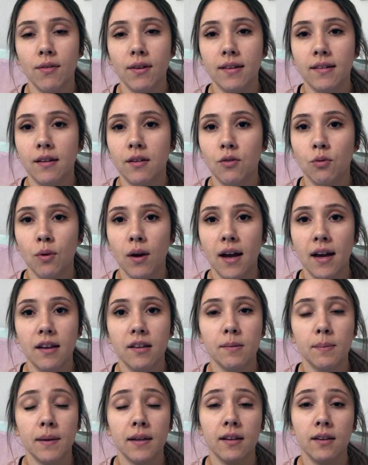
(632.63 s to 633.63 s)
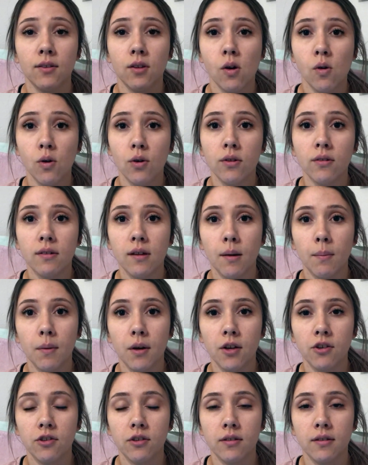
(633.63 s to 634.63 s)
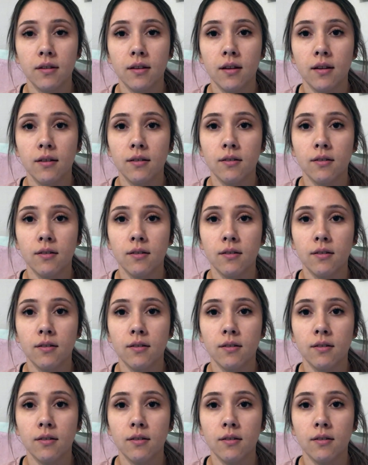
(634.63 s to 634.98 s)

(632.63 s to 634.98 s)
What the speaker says: reasons why I spent this whole summer just